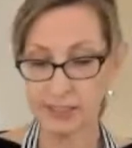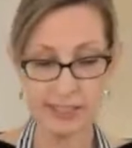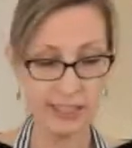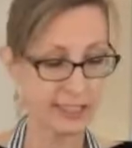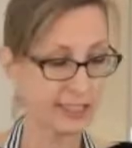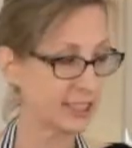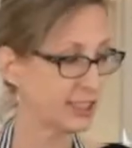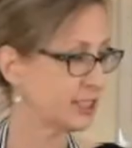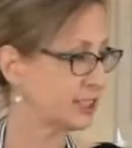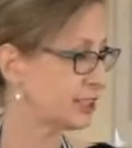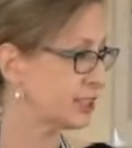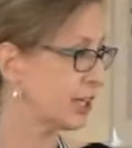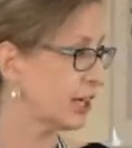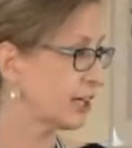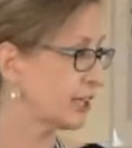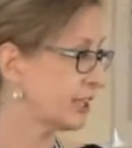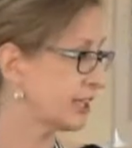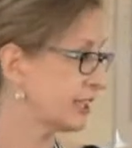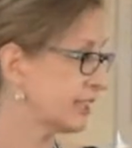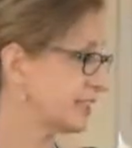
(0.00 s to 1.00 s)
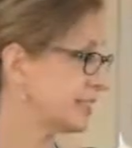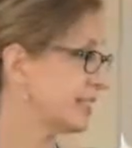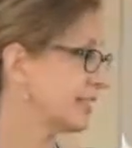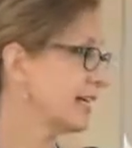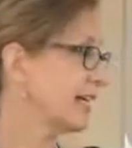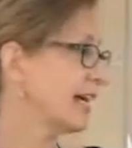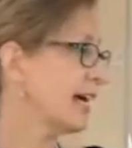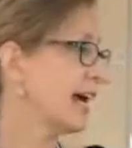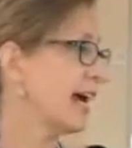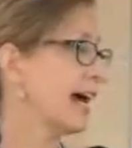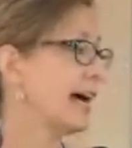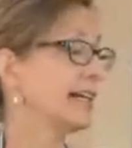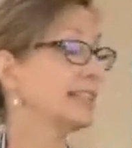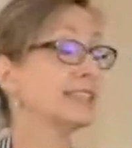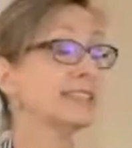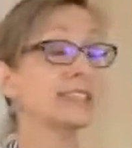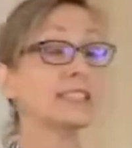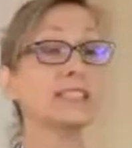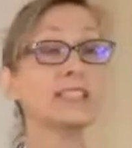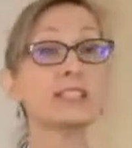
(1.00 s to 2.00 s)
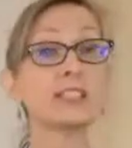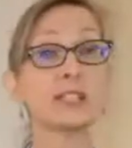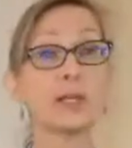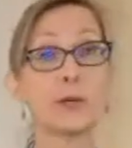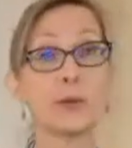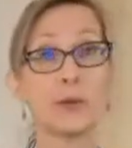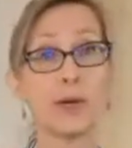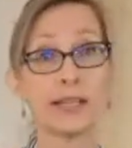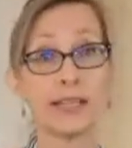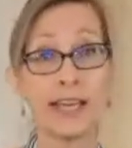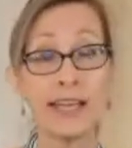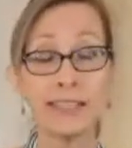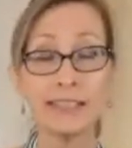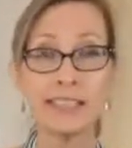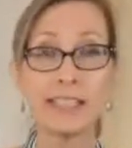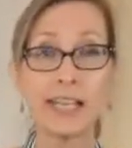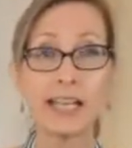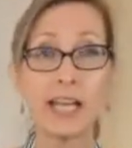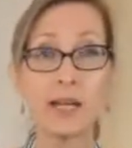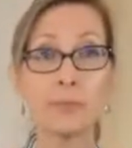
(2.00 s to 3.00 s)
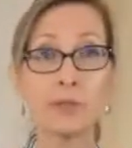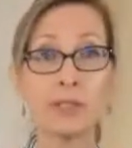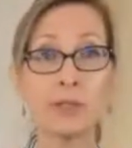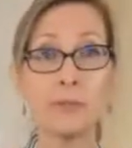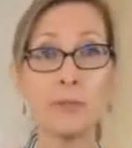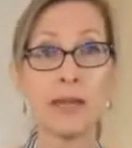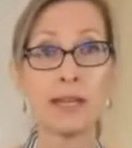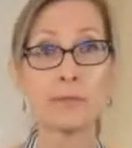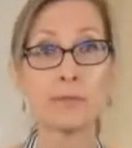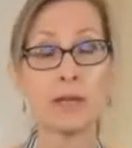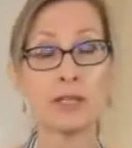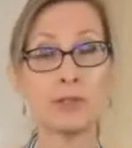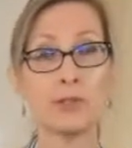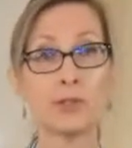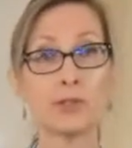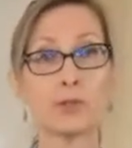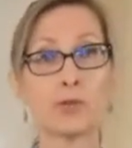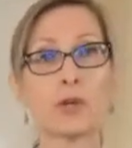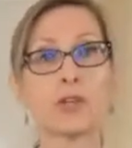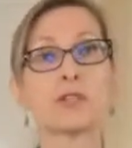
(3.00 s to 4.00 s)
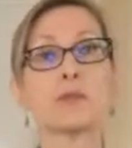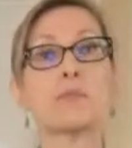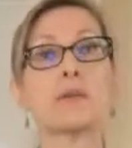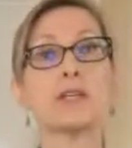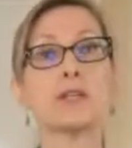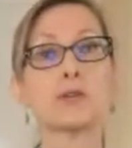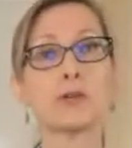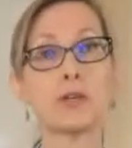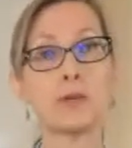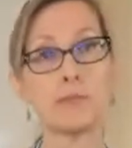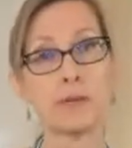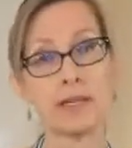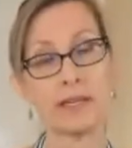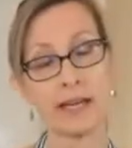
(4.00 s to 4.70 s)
get started. So again, today I'm going to make my newest recipe, green bean